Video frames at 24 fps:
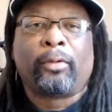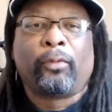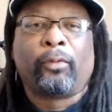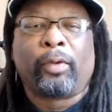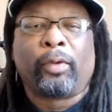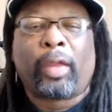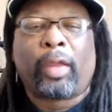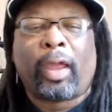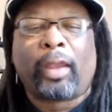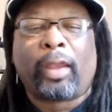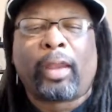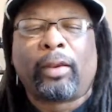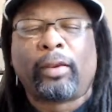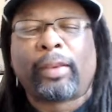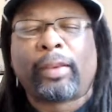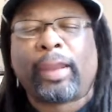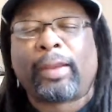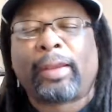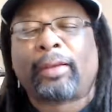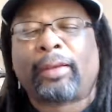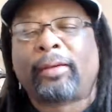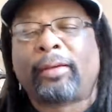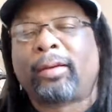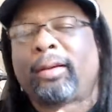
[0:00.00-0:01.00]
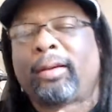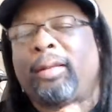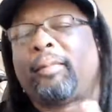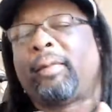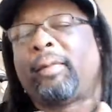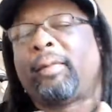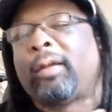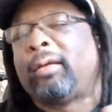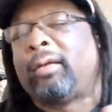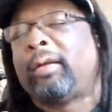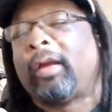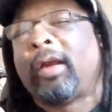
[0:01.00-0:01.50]
I look at it and I'm
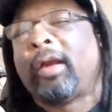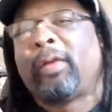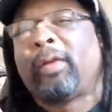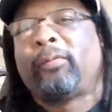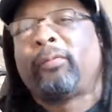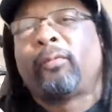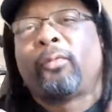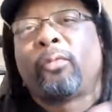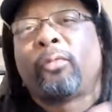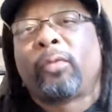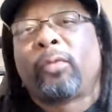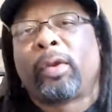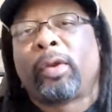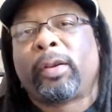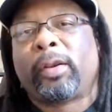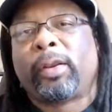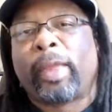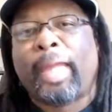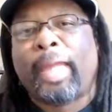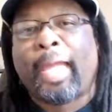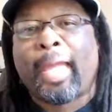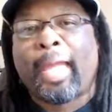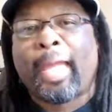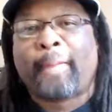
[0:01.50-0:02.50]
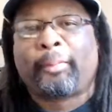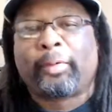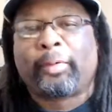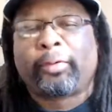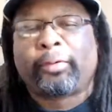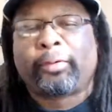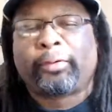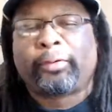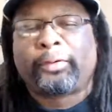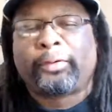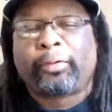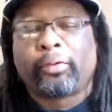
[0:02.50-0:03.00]
like, God, what
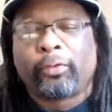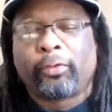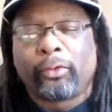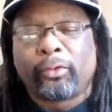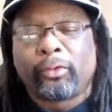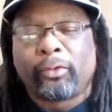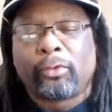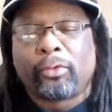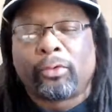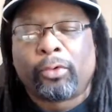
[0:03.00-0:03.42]
happened to